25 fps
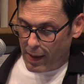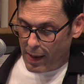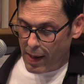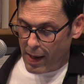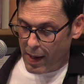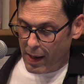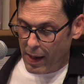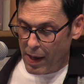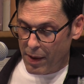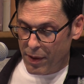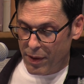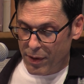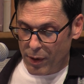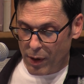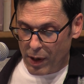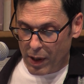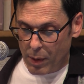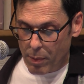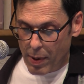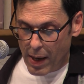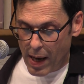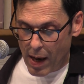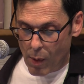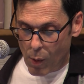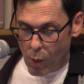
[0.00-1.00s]
And I thought
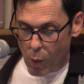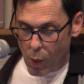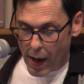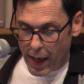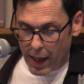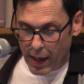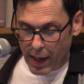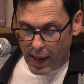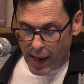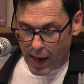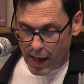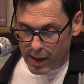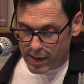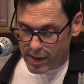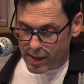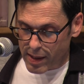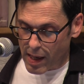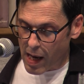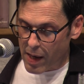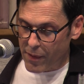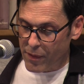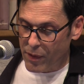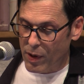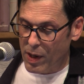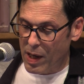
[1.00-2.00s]
about waiting
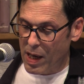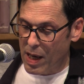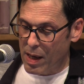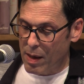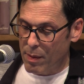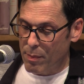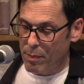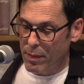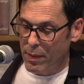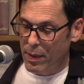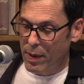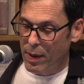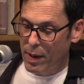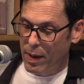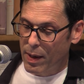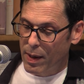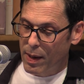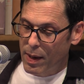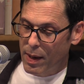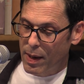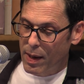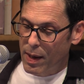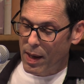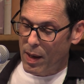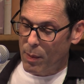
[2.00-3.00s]
outside for him
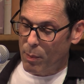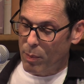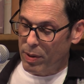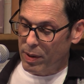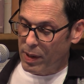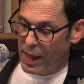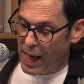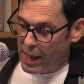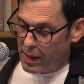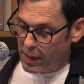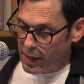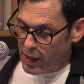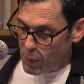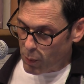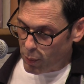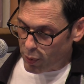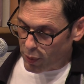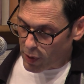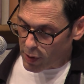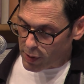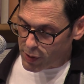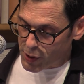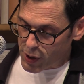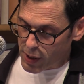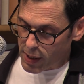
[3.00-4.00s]
and politely
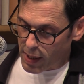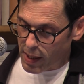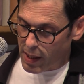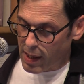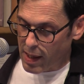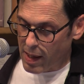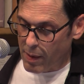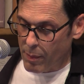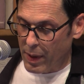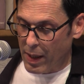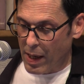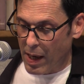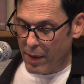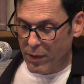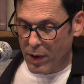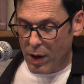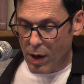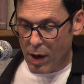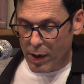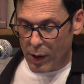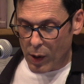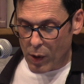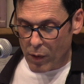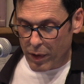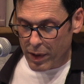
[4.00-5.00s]
approaching him, and I've
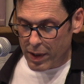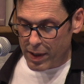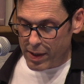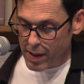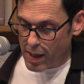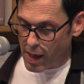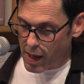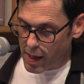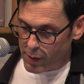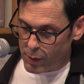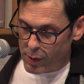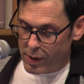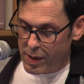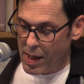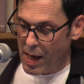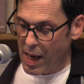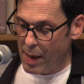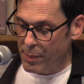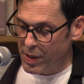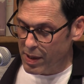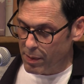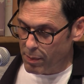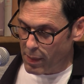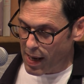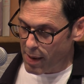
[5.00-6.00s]
gone over this 100
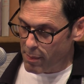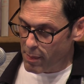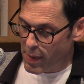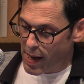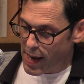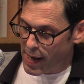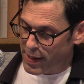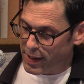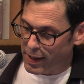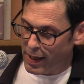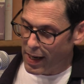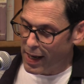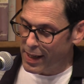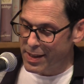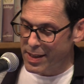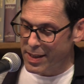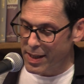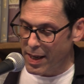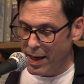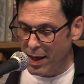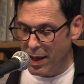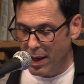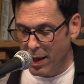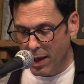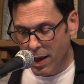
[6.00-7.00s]
times in my mind, and I'd
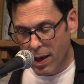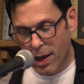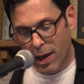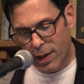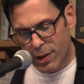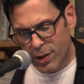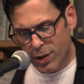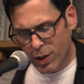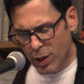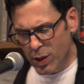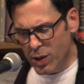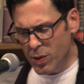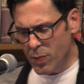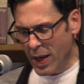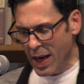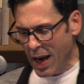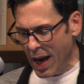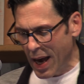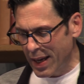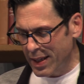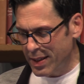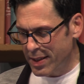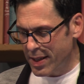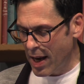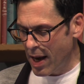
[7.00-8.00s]
say, "Excuse me,
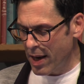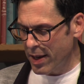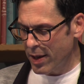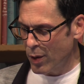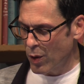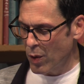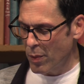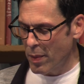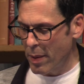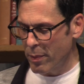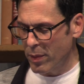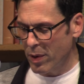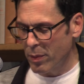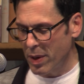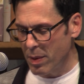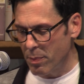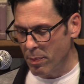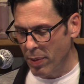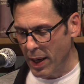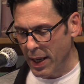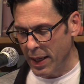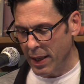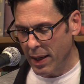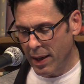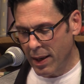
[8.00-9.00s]
I doubt you remember me,
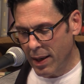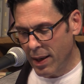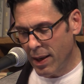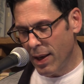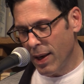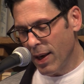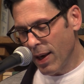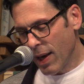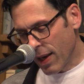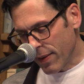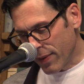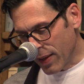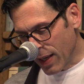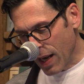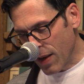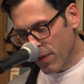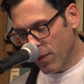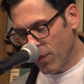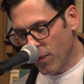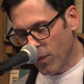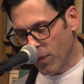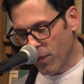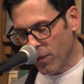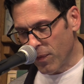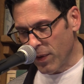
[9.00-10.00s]
but," and then I'd
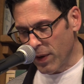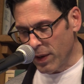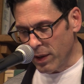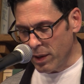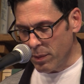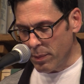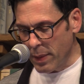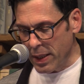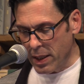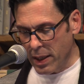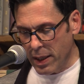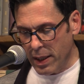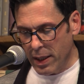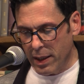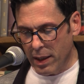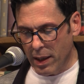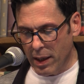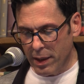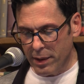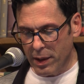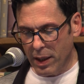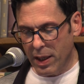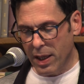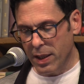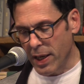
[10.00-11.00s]
fill him in
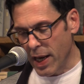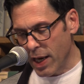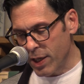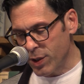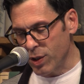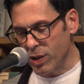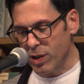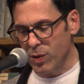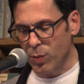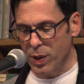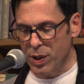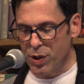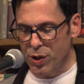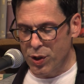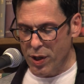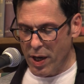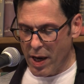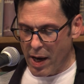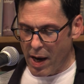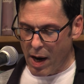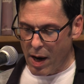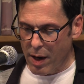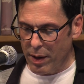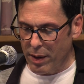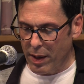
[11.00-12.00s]
on the connections we
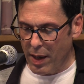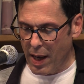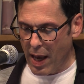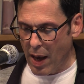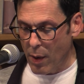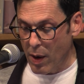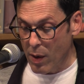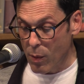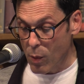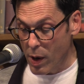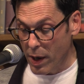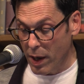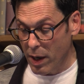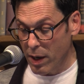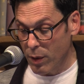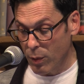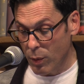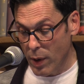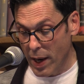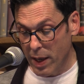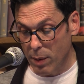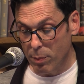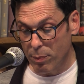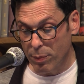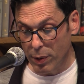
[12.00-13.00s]
shared and how I wanted to
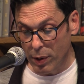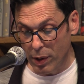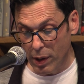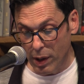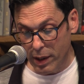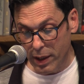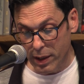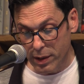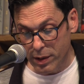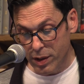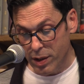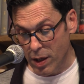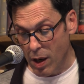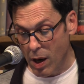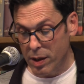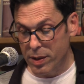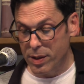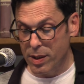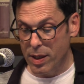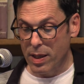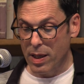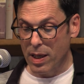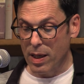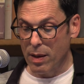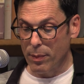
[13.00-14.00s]
write a book and talk
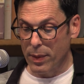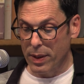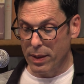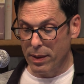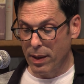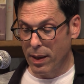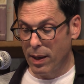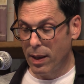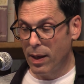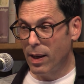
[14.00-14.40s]
to him, and